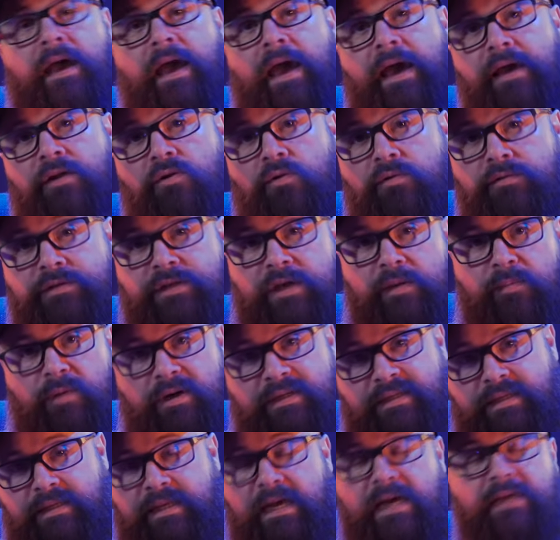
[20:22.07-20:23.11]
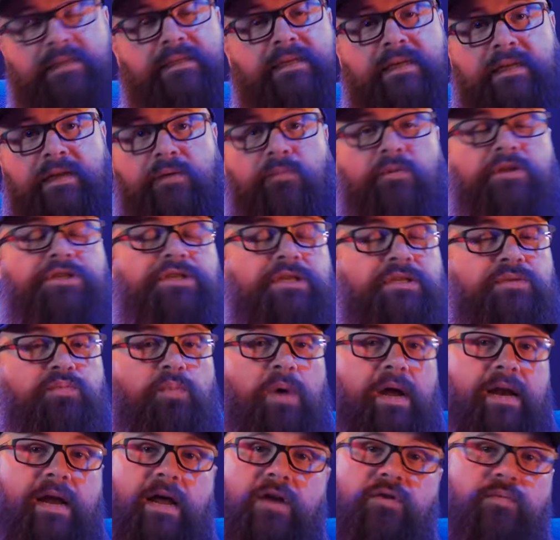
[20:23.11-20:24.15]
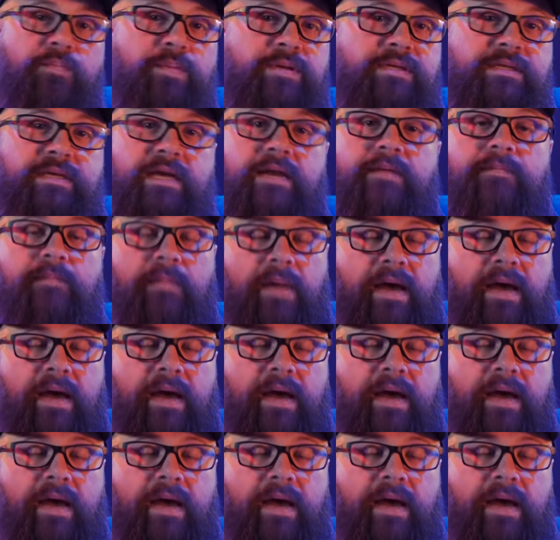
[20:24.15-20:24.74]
and also my star ceiling, which is 100%